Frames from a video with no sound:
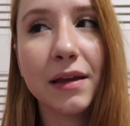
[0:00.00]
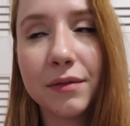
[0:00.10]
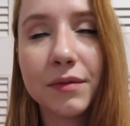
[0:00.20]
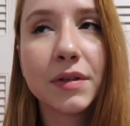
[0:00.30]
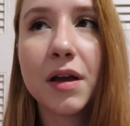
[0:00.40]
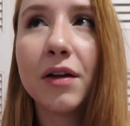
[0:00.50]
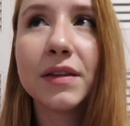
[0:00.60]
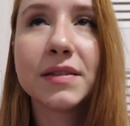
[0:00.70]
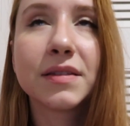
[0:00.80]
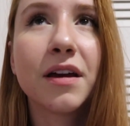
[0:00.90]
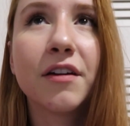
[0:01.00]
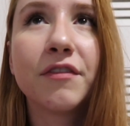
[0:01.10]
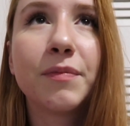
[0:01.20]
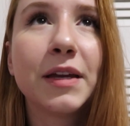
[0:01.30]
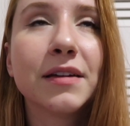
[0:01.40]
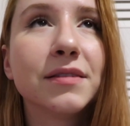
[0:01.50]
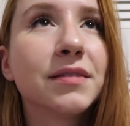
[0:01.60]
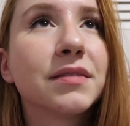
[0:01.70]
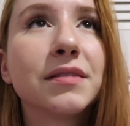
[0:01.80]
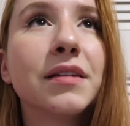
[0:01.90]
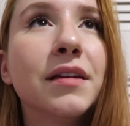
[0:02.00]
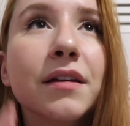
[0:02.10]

and all this stuff because,